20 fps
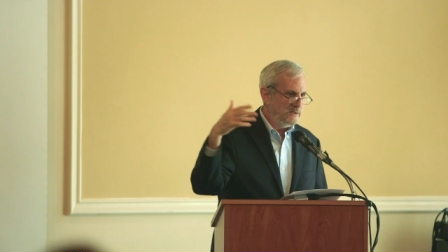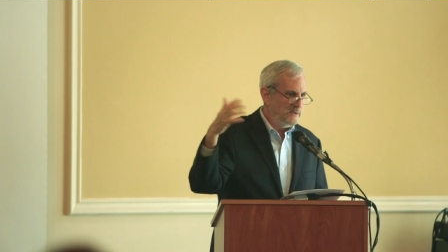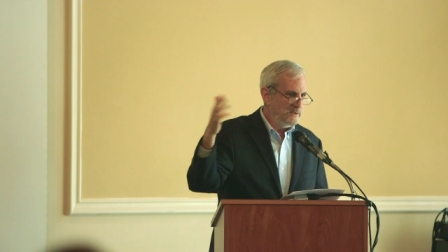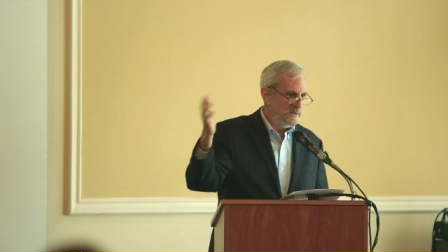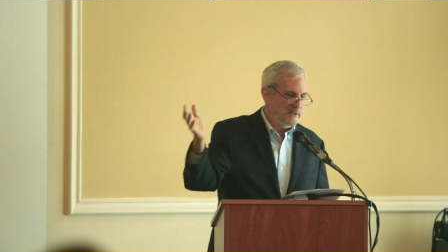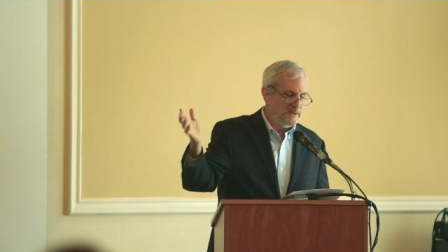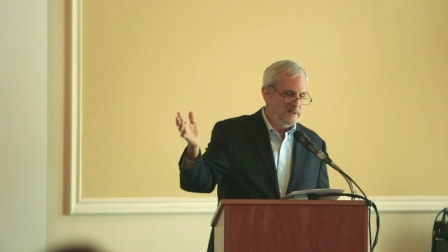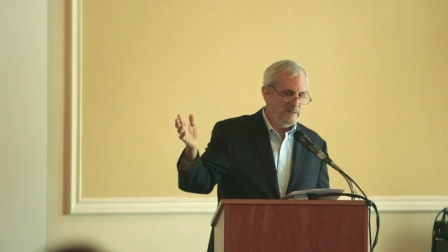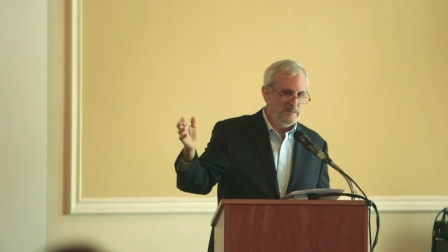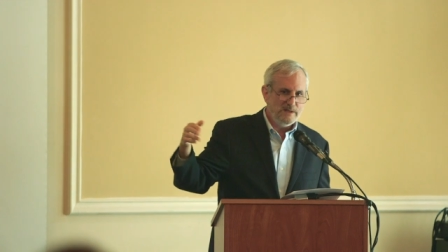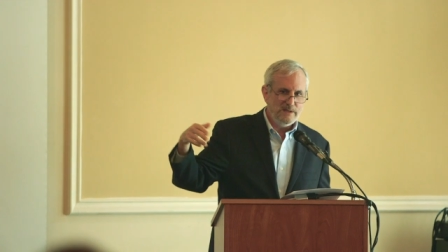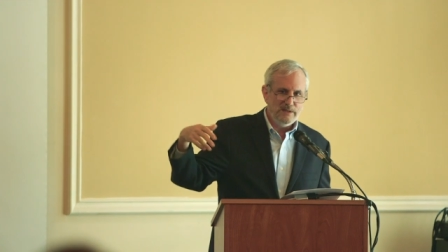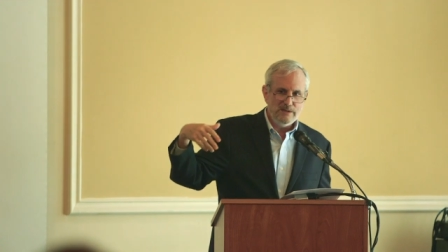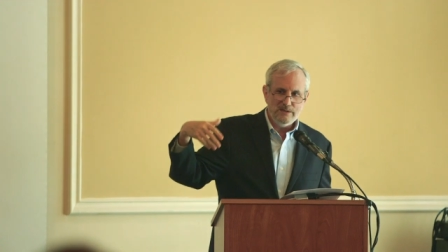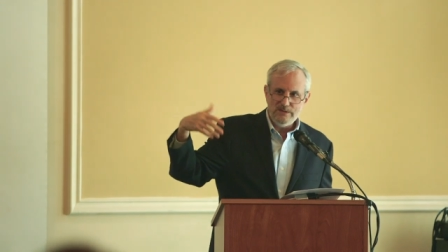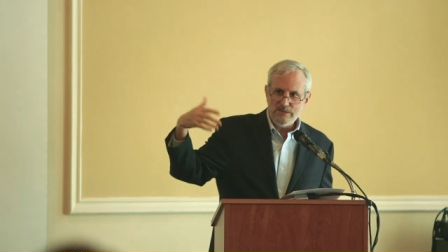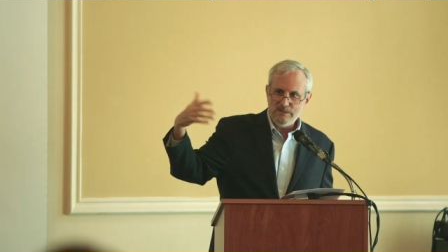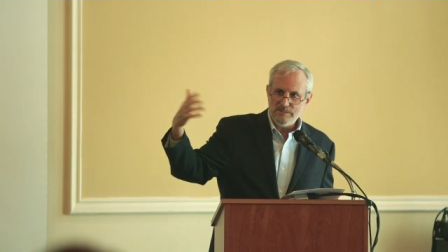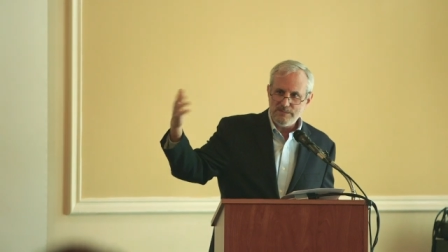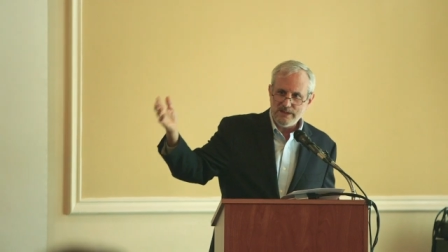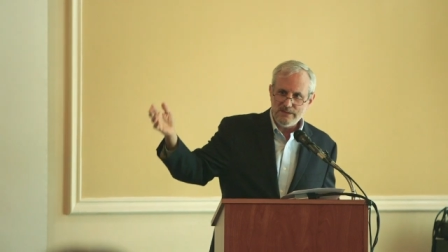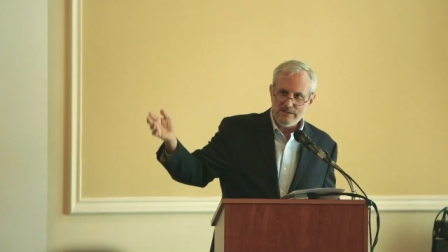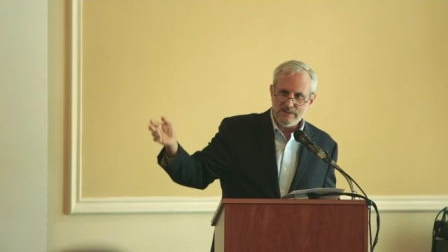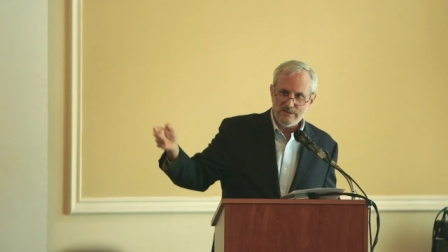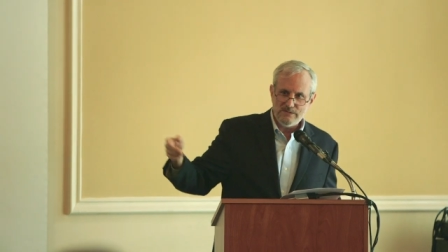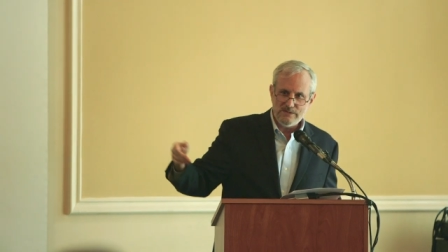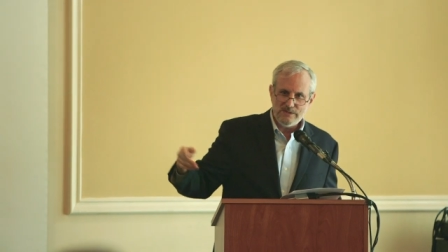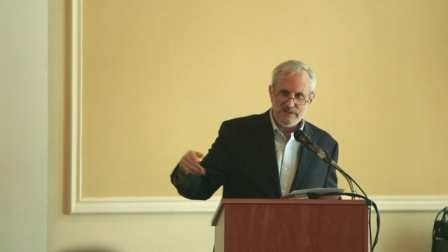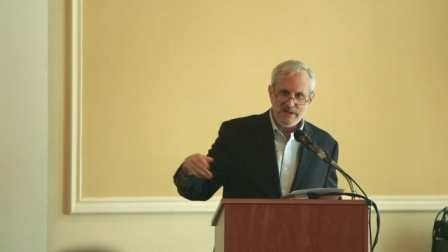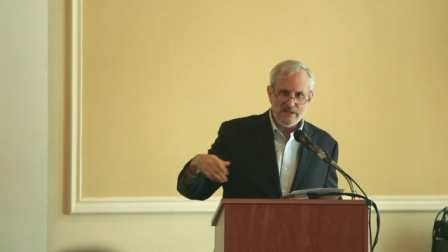You need to be near your place
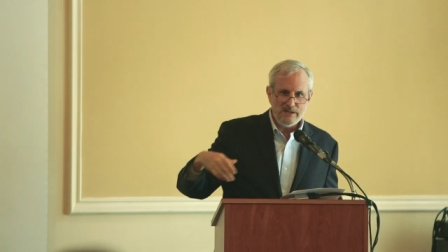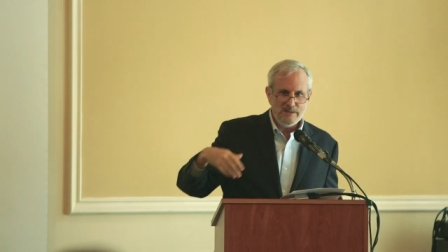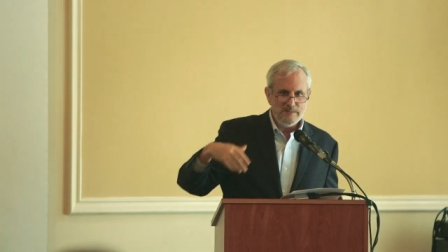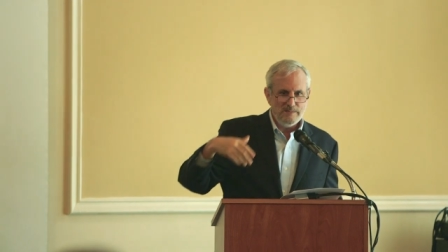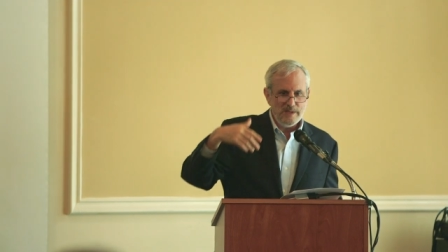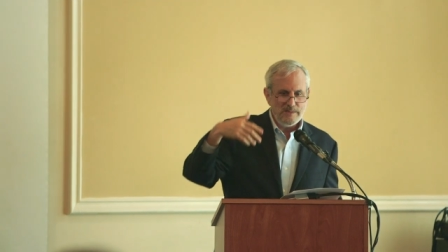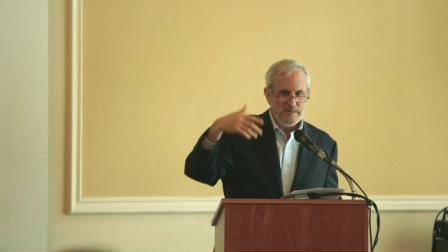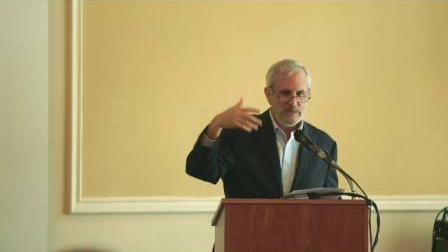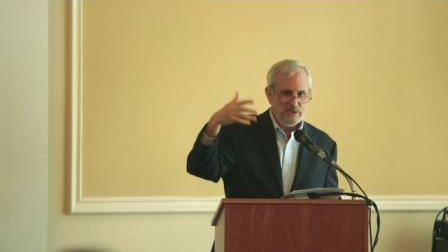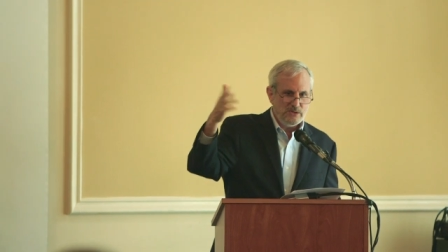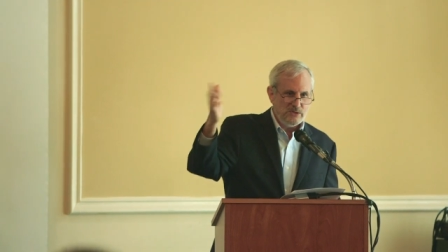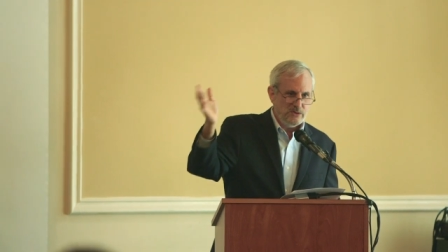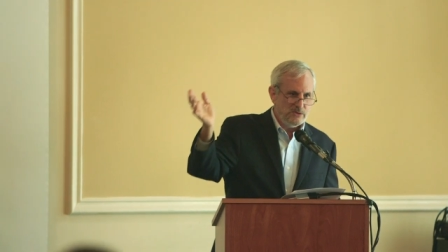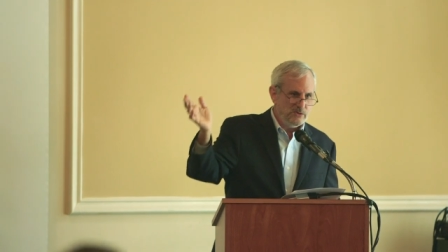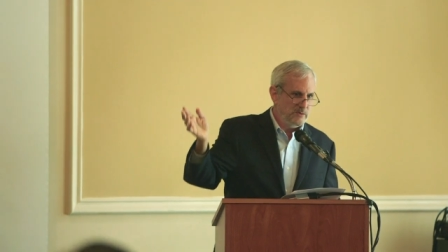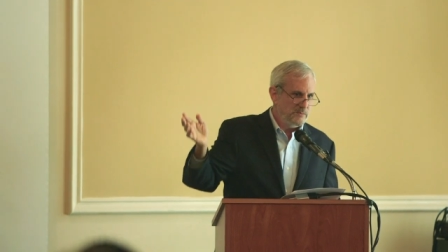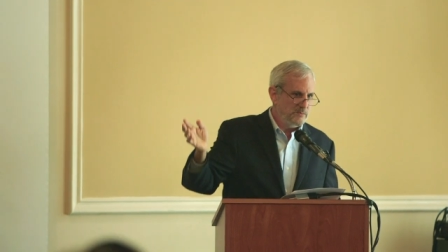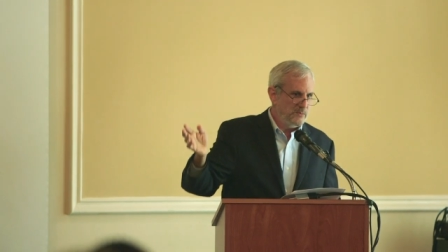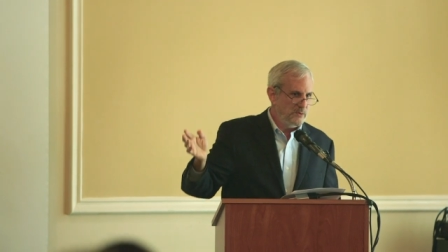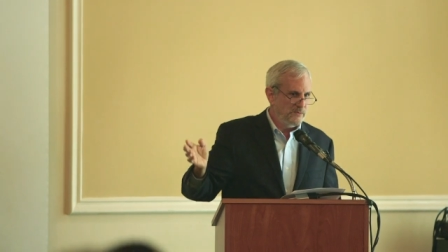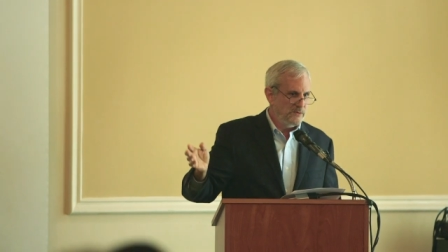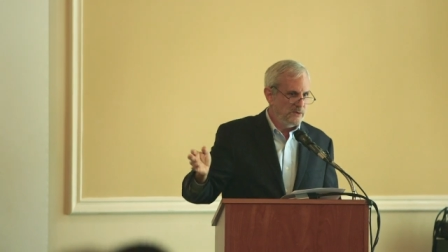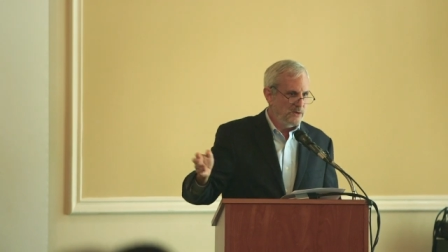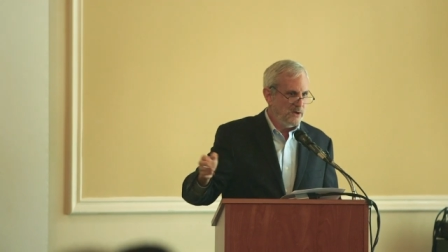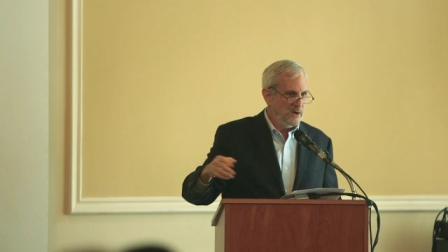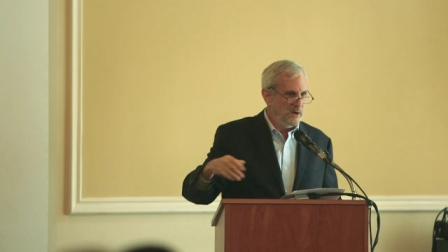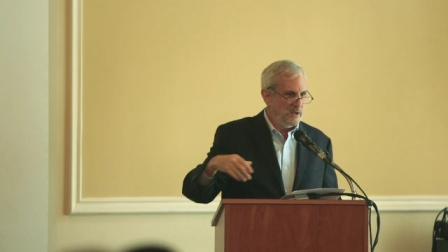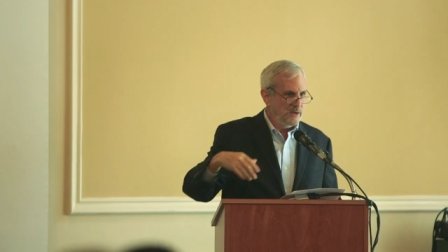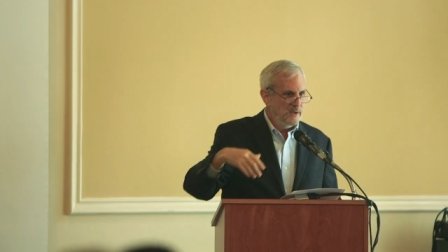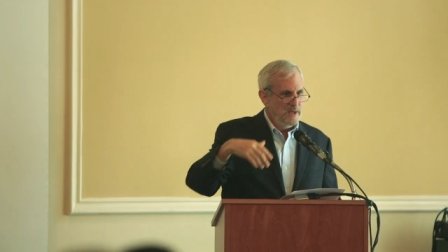of resettlement. Maybe shouldn't you move at
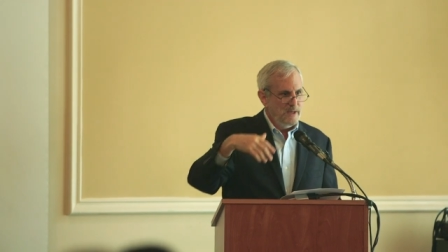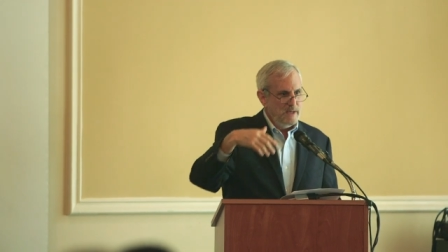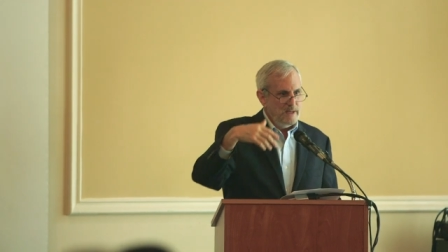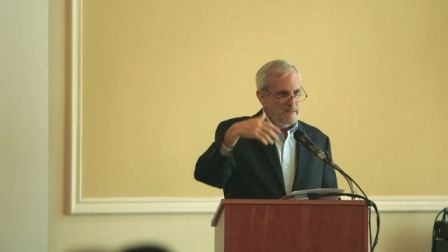all.